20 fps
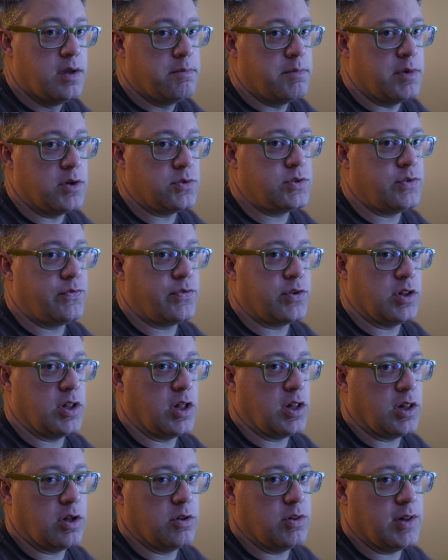mostly for the
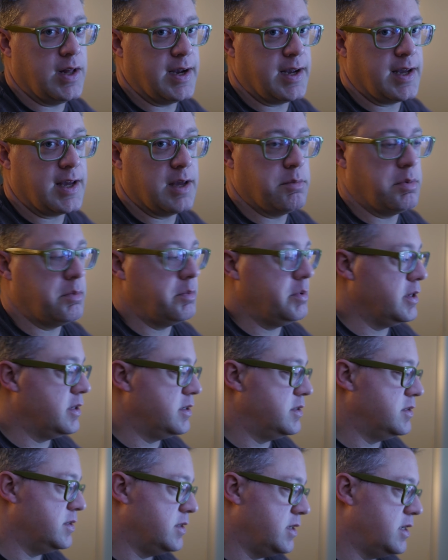low light capabilities.